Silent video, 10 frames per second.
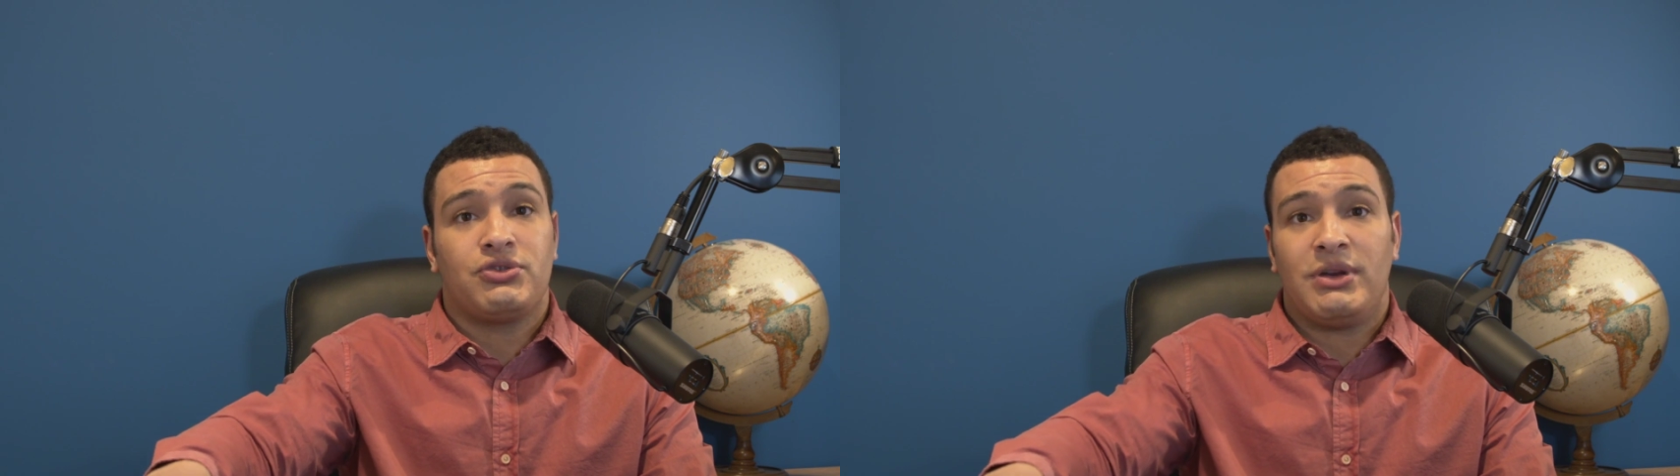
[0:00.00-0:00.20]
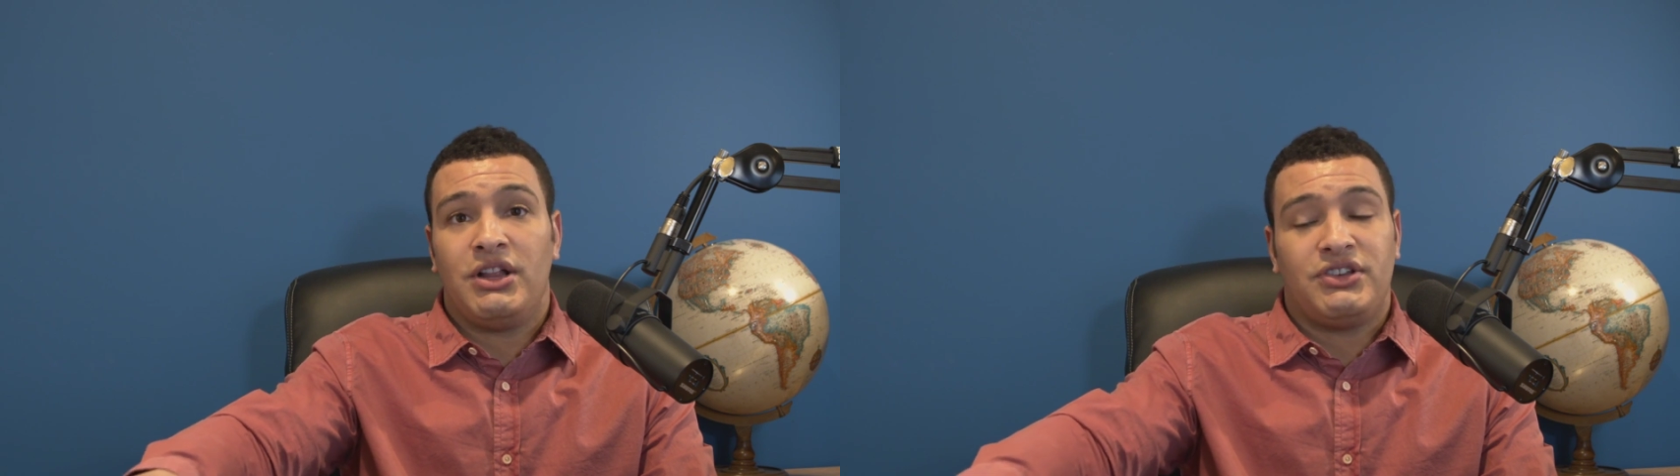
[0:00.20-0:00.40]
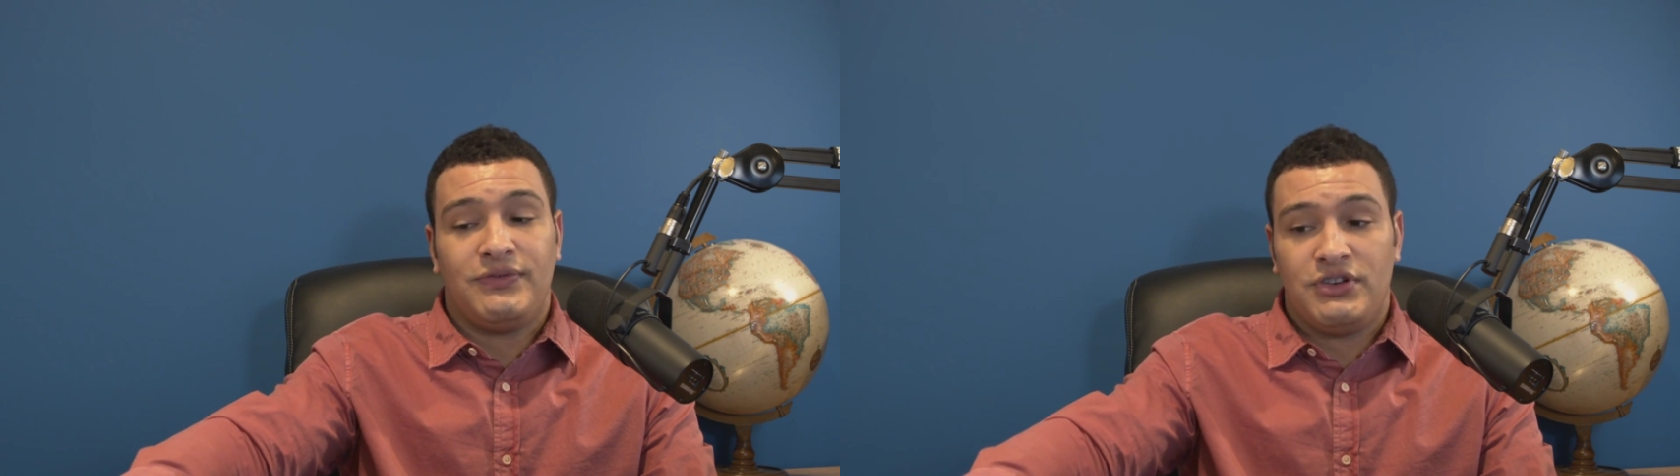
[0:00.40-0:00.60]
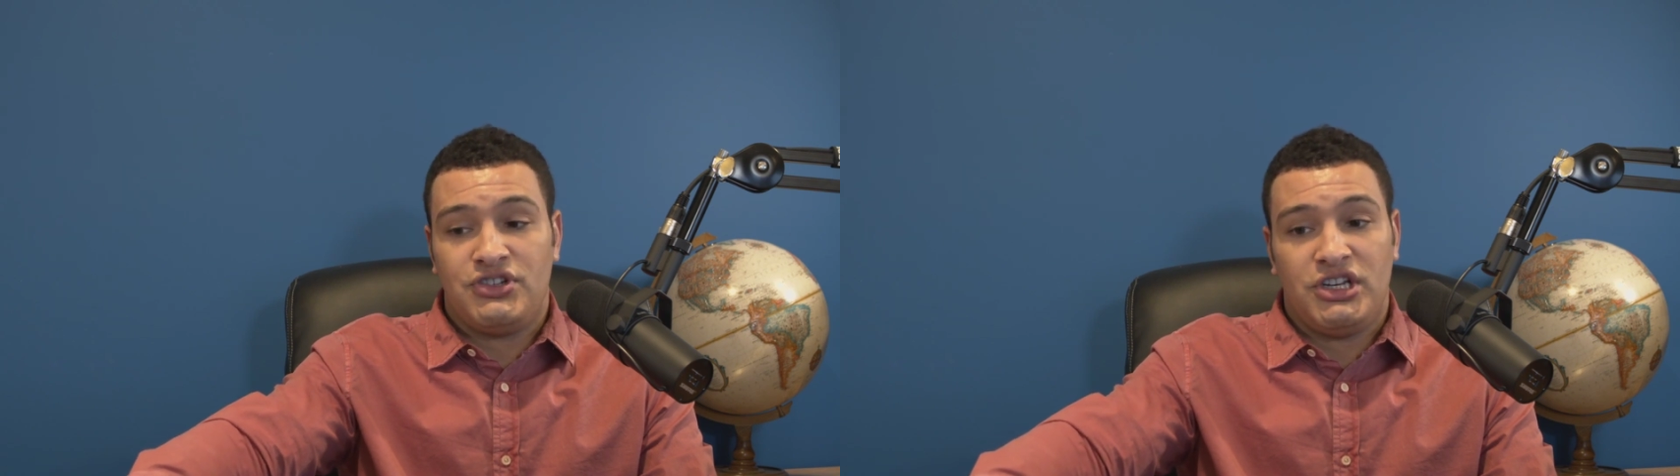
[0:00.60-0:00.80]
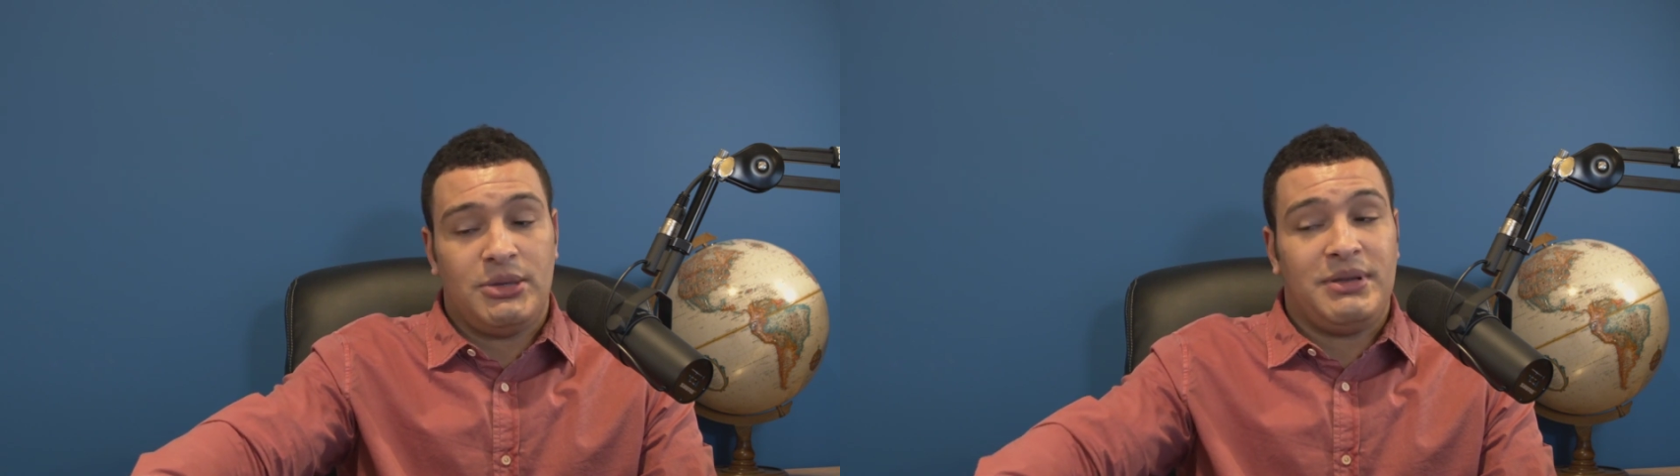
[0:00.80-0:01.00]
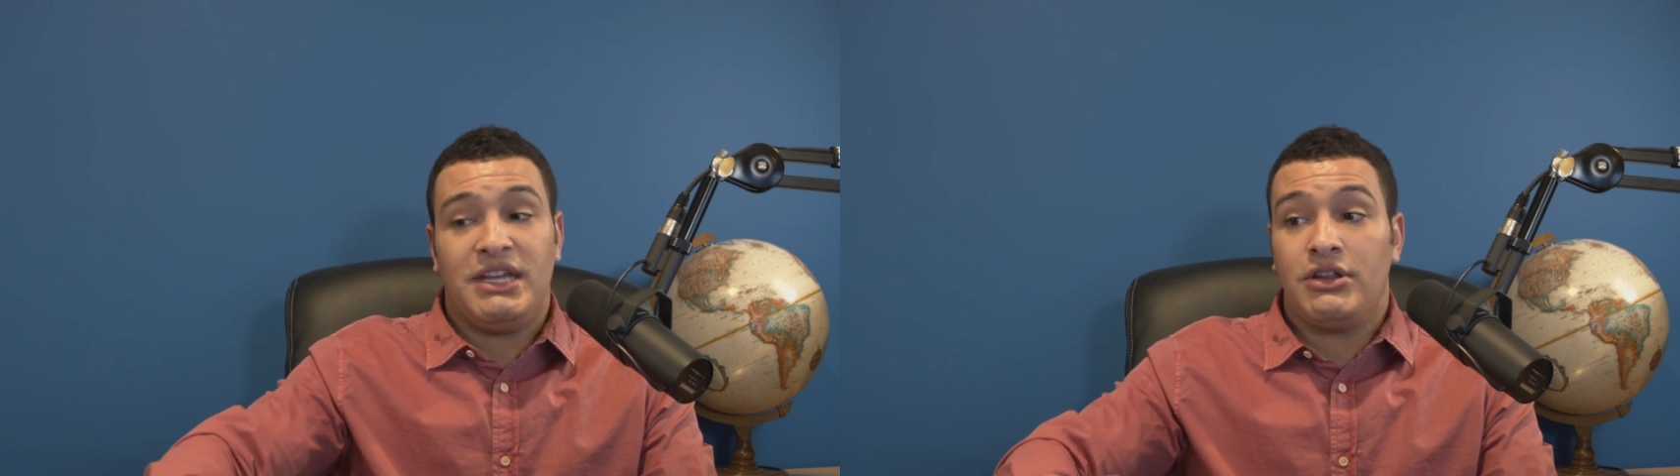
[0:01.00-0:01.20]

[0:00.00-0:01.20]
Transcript: relative to GDP.